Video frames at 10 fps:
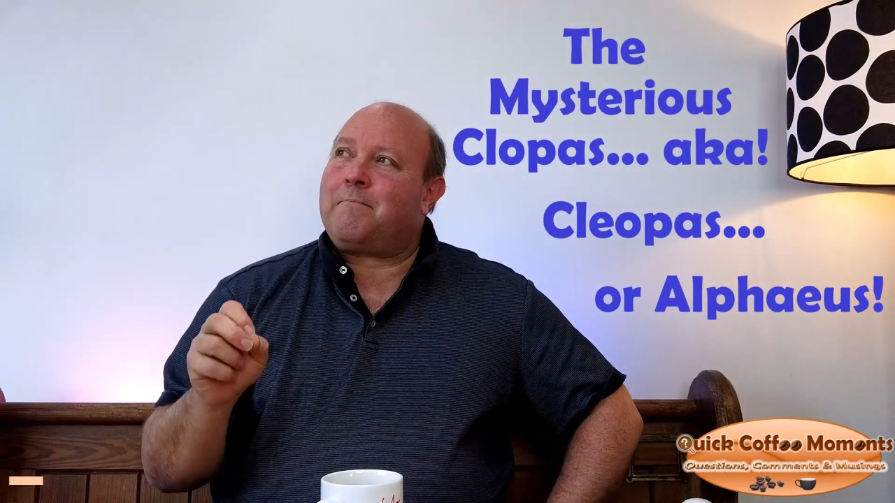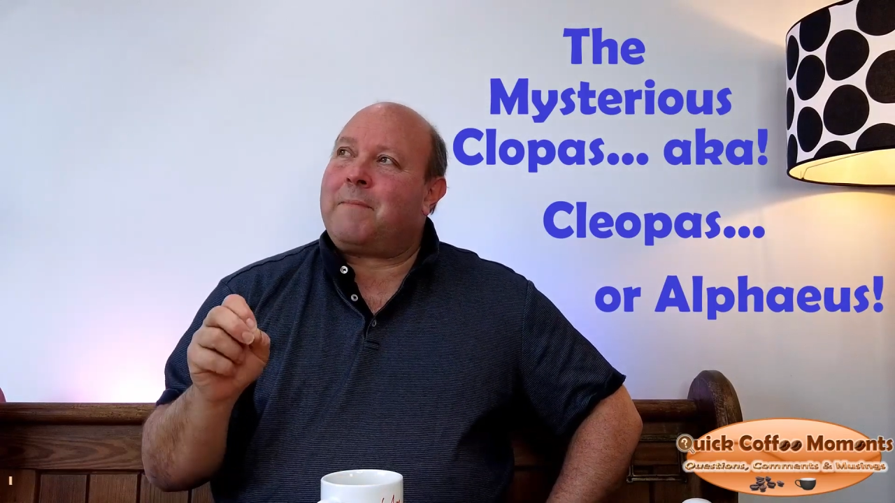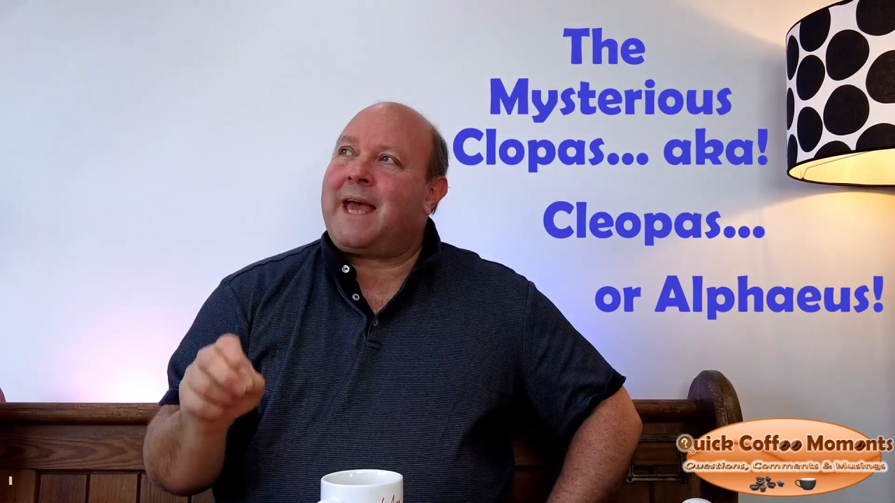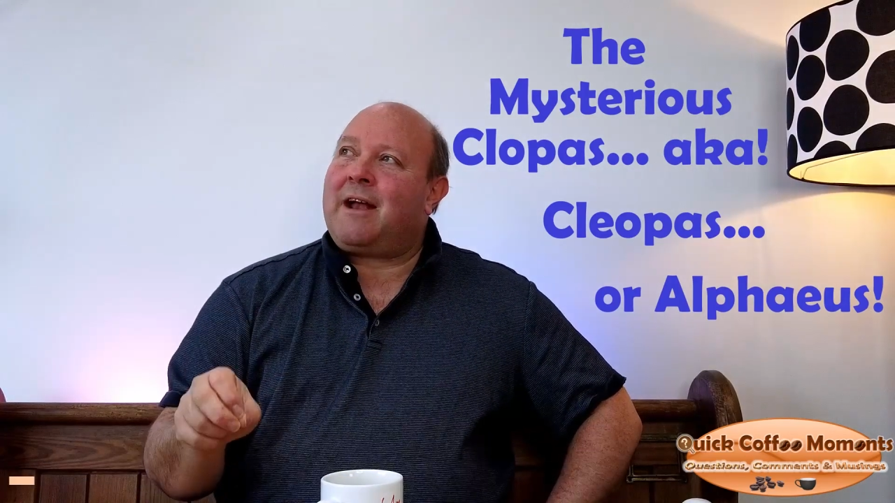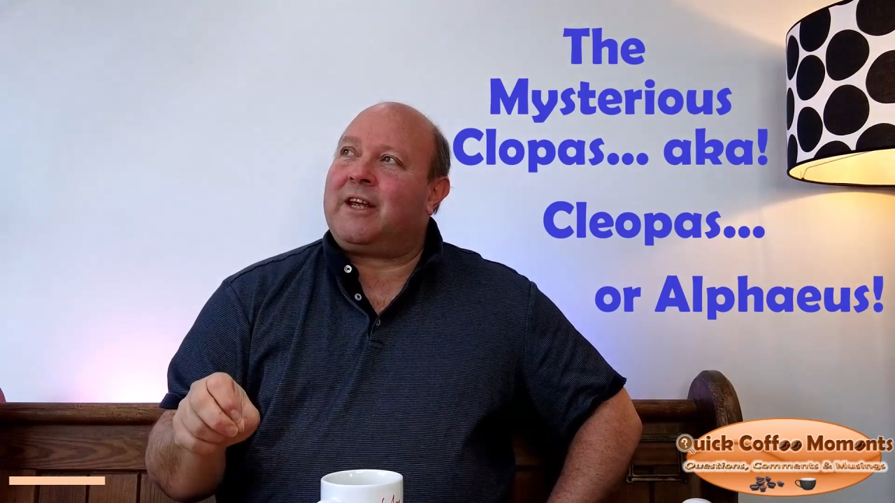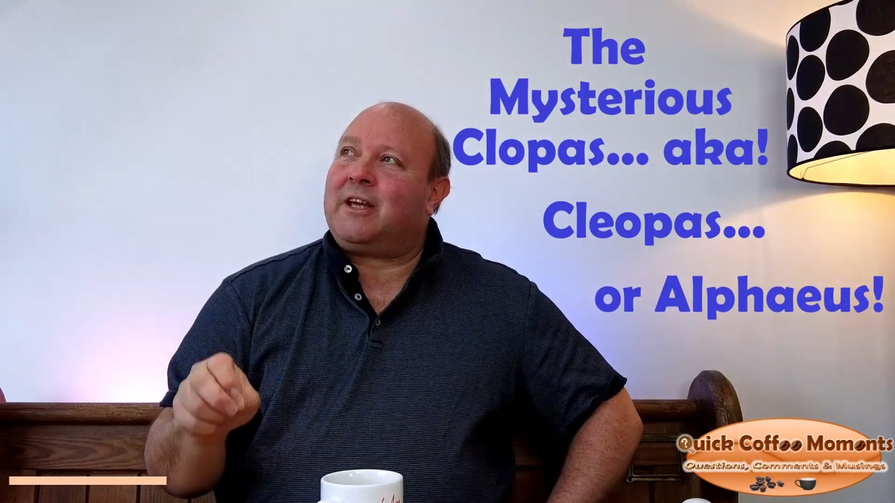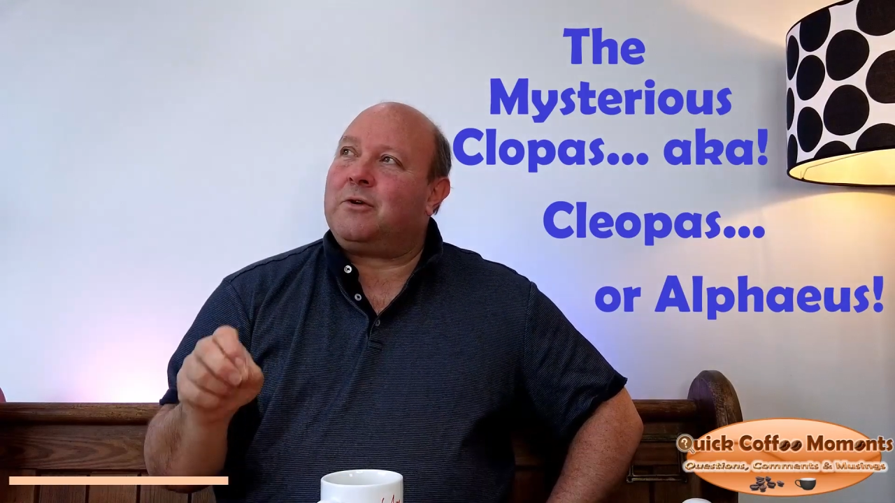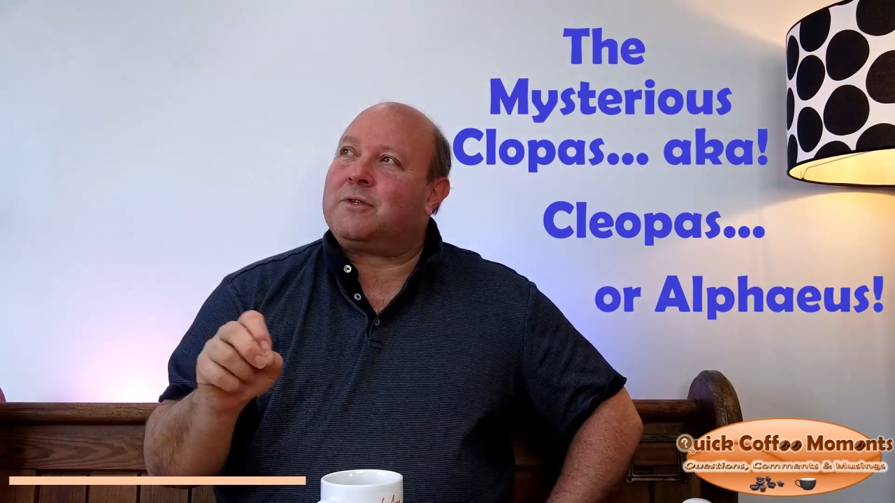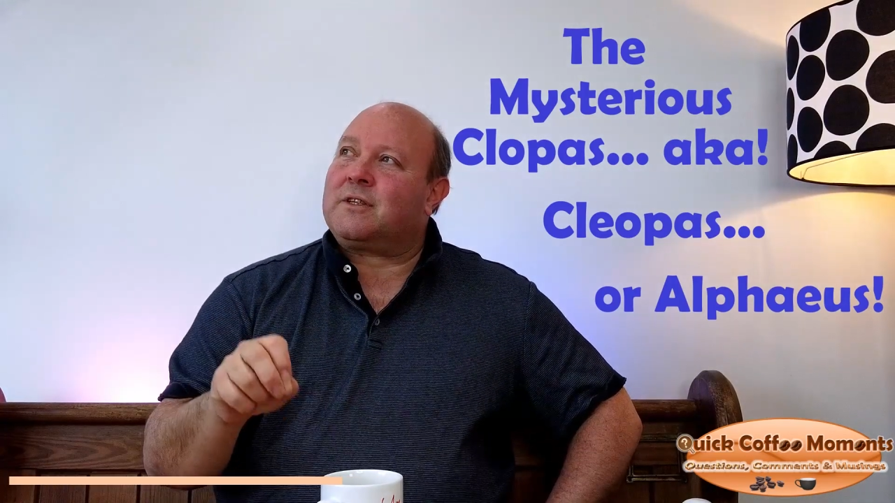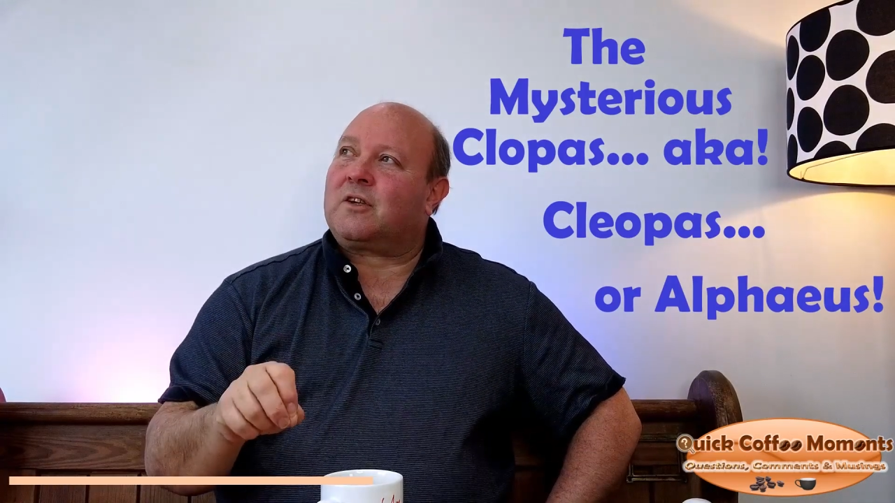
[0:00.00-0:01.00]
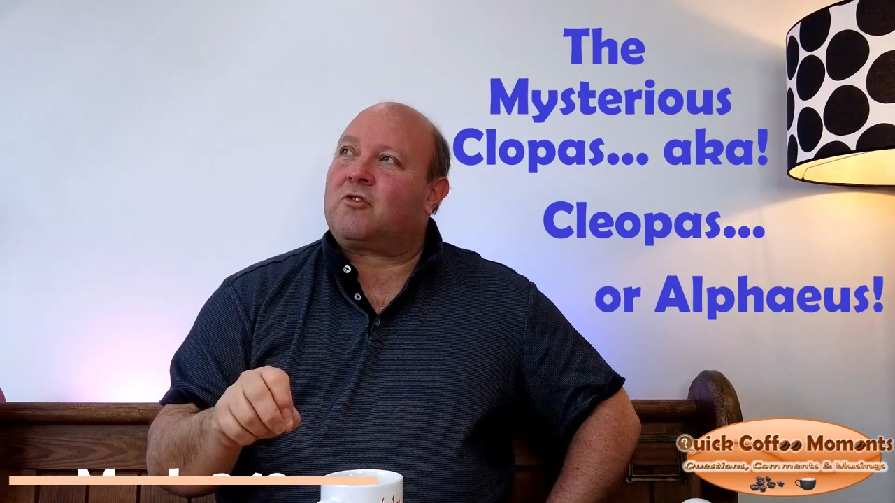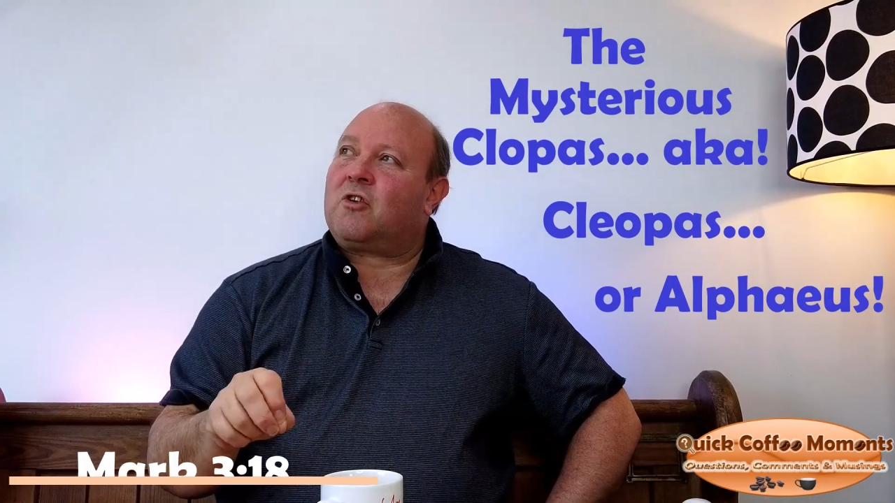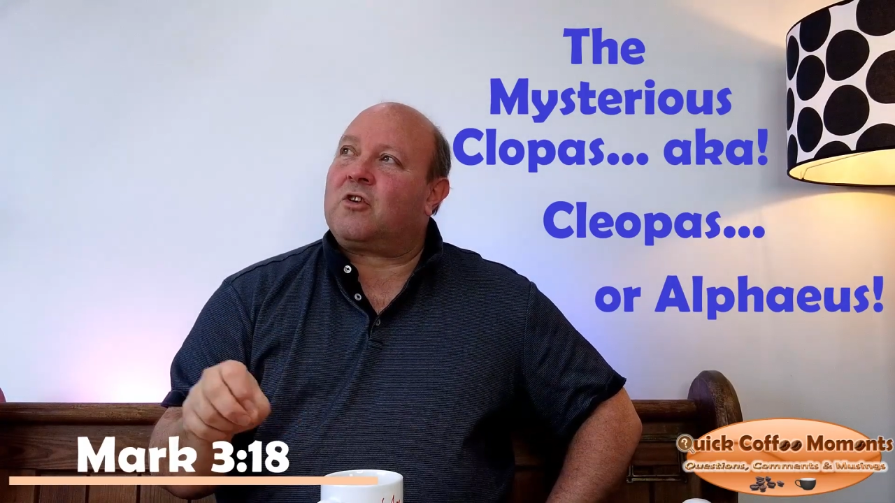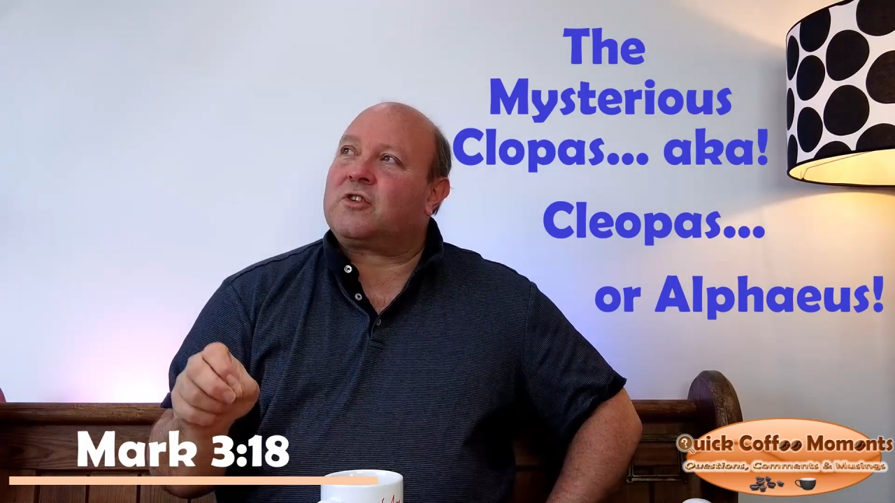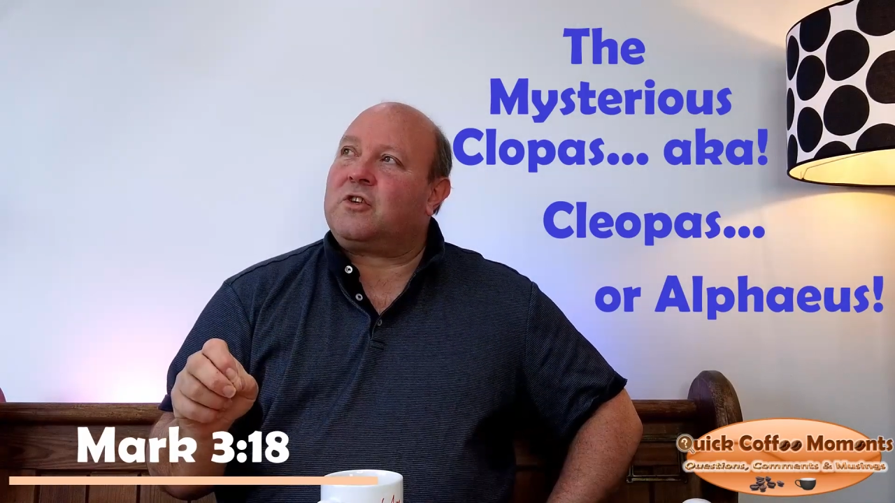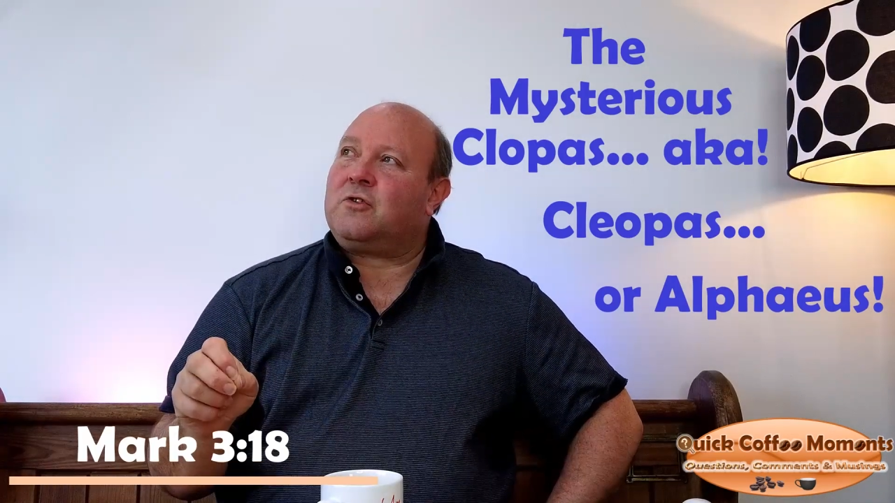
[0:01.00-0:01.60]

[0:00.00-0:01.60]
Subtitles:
Mary who is at the cross,